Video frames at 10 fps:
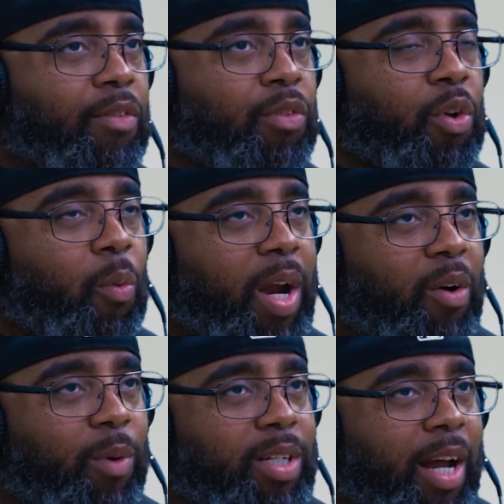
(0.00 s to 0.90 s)
the
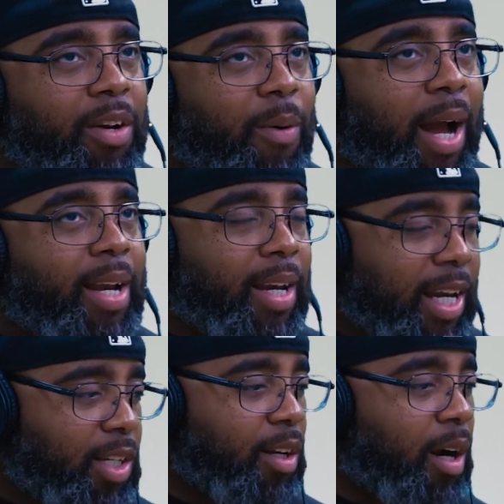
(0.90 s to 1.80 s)
way in which I know I
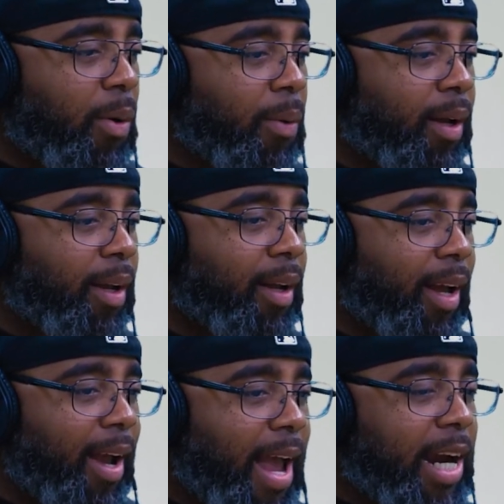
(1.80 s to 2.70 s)
need to go,
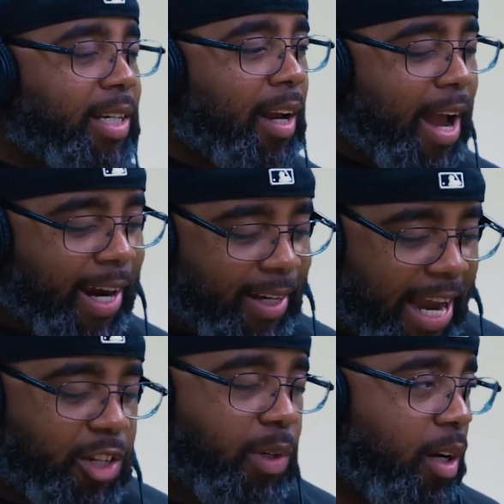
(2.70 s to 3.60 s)
I can
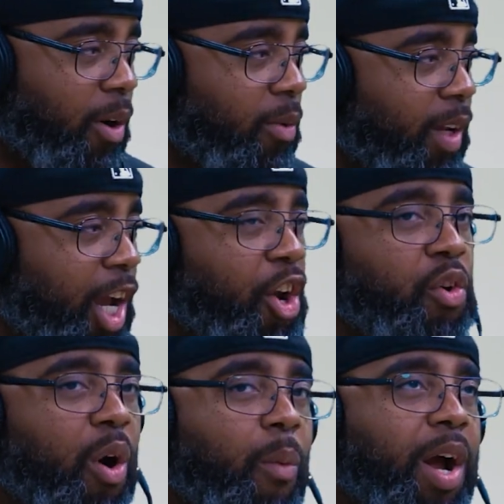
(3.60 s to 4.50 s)
actually go.
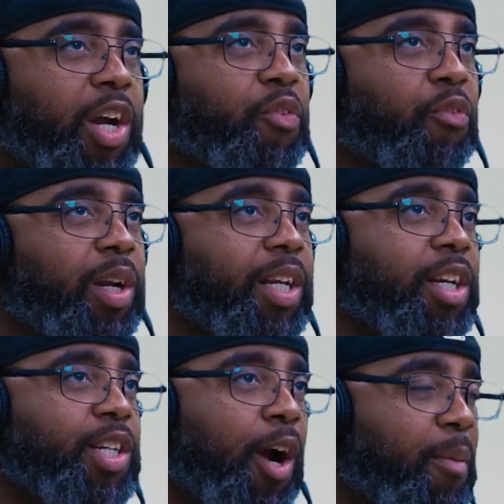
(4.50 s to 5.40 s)
And no one can really
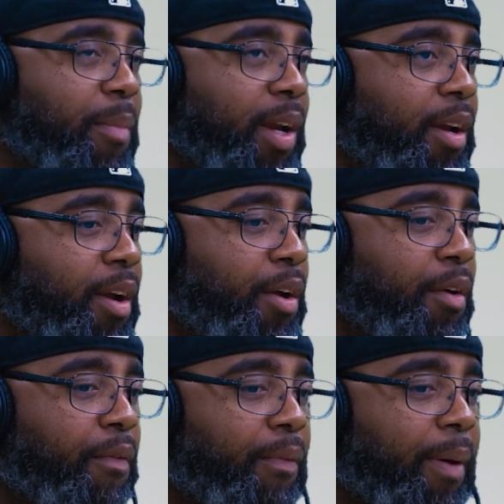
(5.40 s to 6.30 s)
deter me
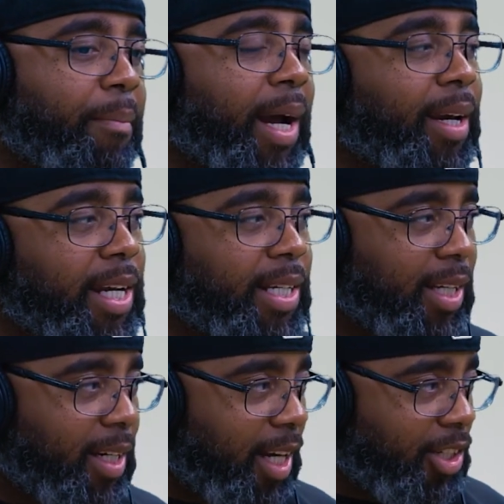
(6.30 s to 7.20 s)
from my
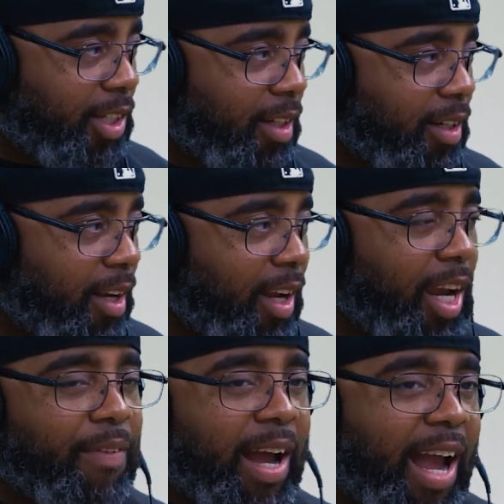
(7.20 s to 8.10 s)
destination if
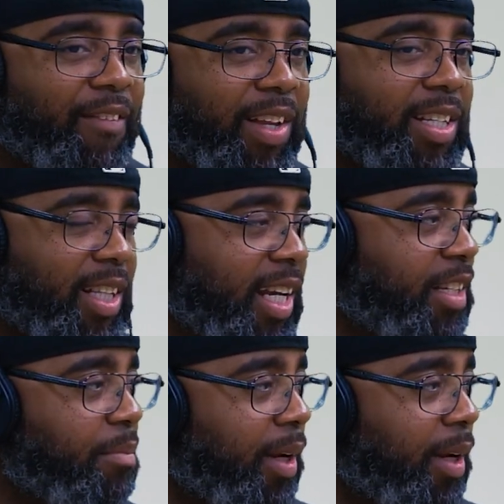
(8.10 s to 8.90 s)
I have these things in